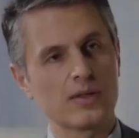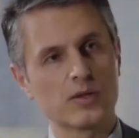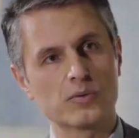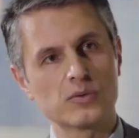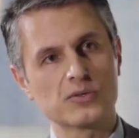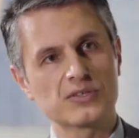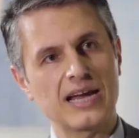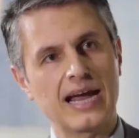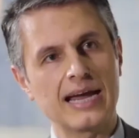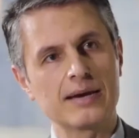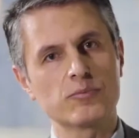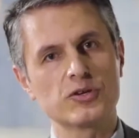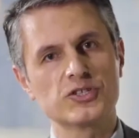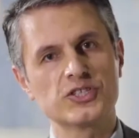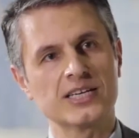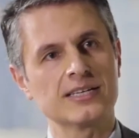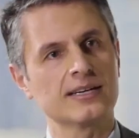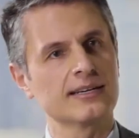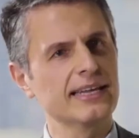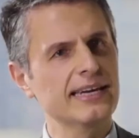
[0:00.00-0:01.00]
whether it was Cambridge
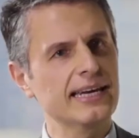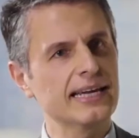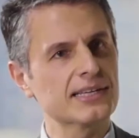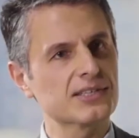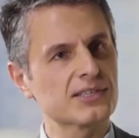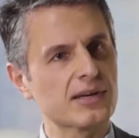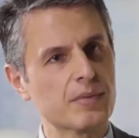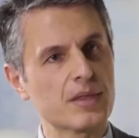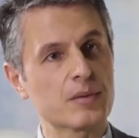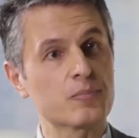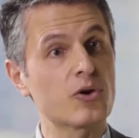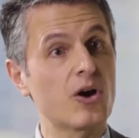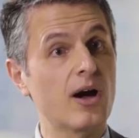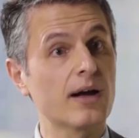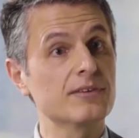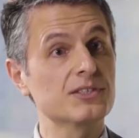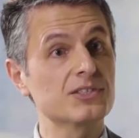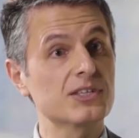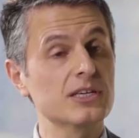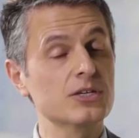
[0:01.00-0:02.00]
Analytica, some of the
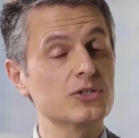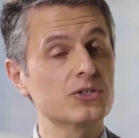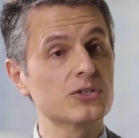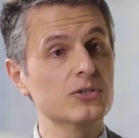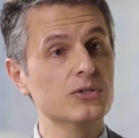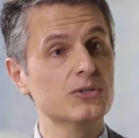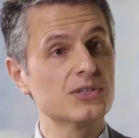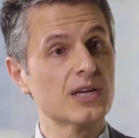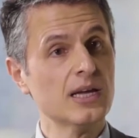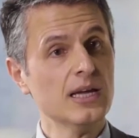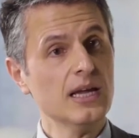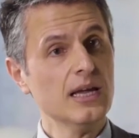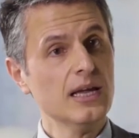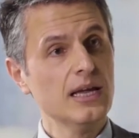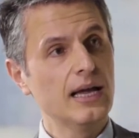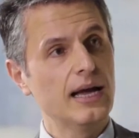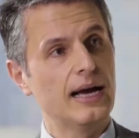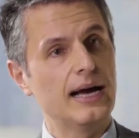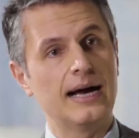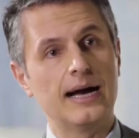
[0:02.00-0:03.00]
privacy issues,
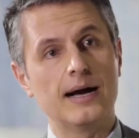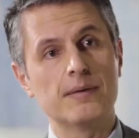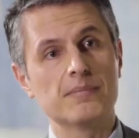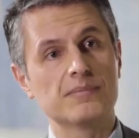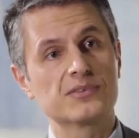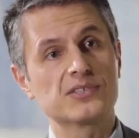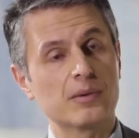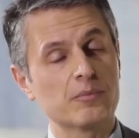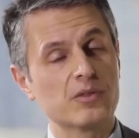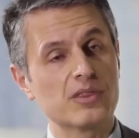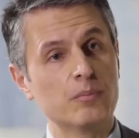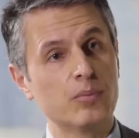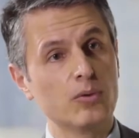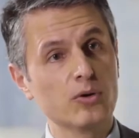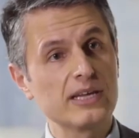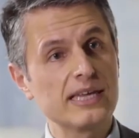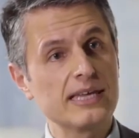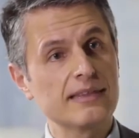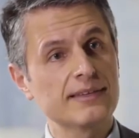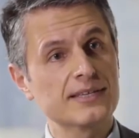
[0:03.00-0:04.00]
some of the
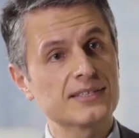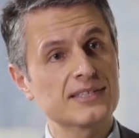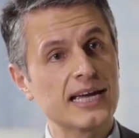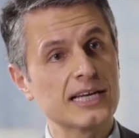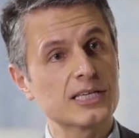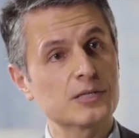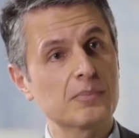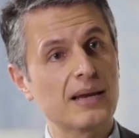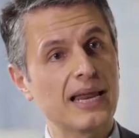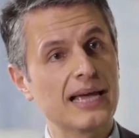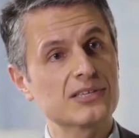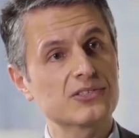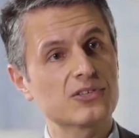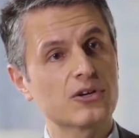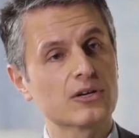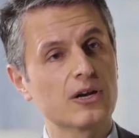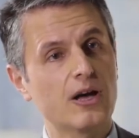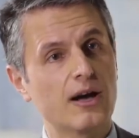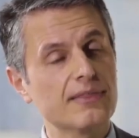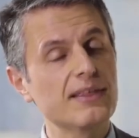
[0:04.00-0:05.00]
bullying that takes place
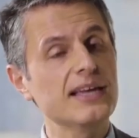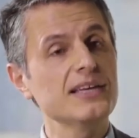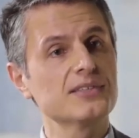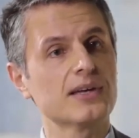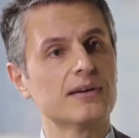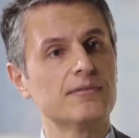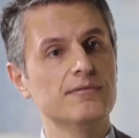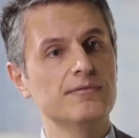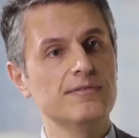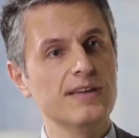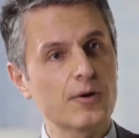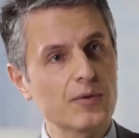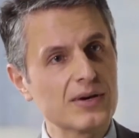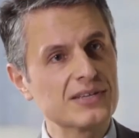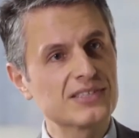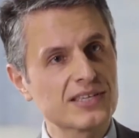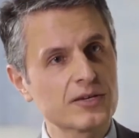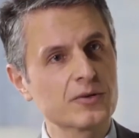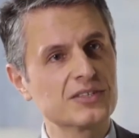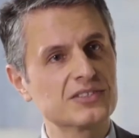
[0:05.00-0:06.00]
online. These are very
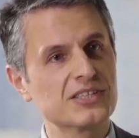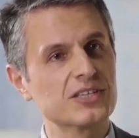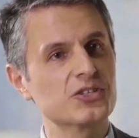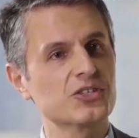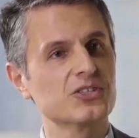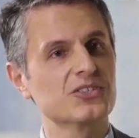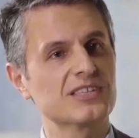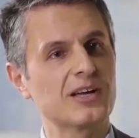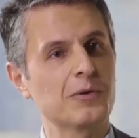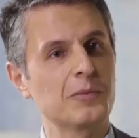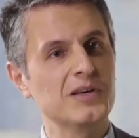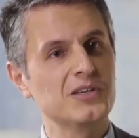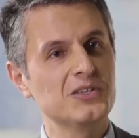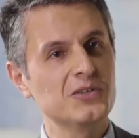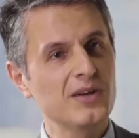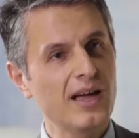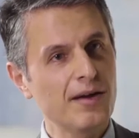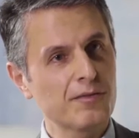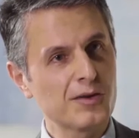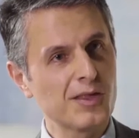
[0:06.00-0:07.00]
serious issues that we
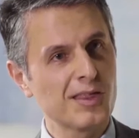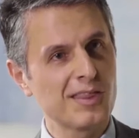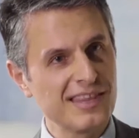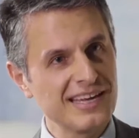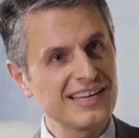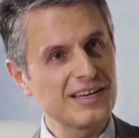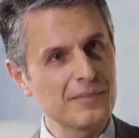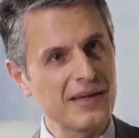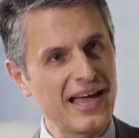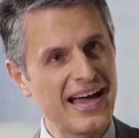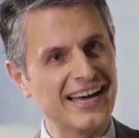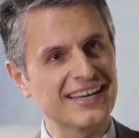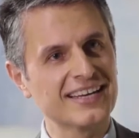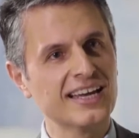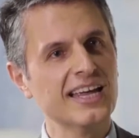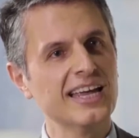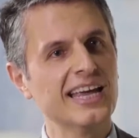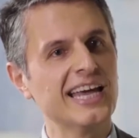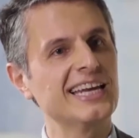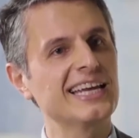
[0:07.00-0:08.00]
do have to think about
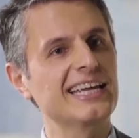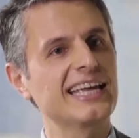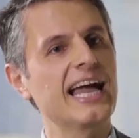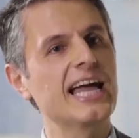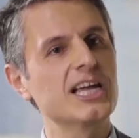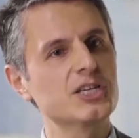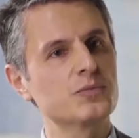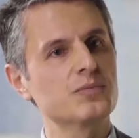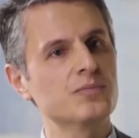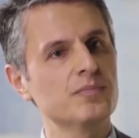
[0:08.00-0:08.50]
and engage